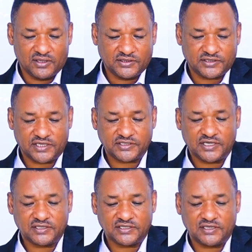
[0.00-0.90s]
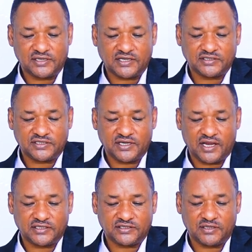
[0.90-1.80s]
Surgeon in
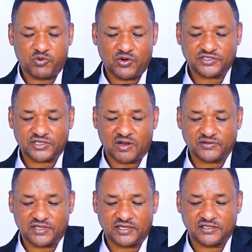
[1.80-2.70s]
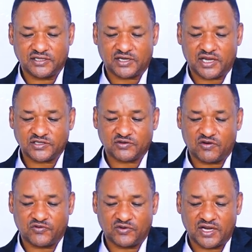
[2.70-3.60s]
1980 points out that the case
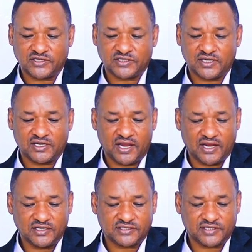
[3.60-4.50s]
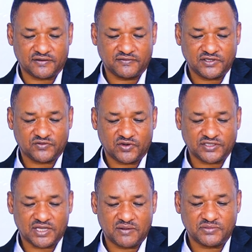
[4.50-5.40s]
of National Health Service, for
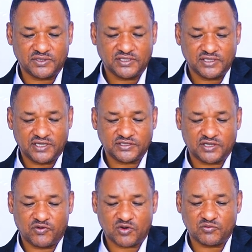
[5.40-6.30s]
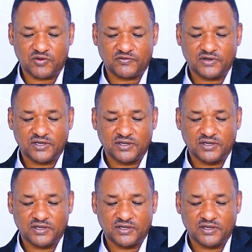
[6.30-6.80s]
example, is a form of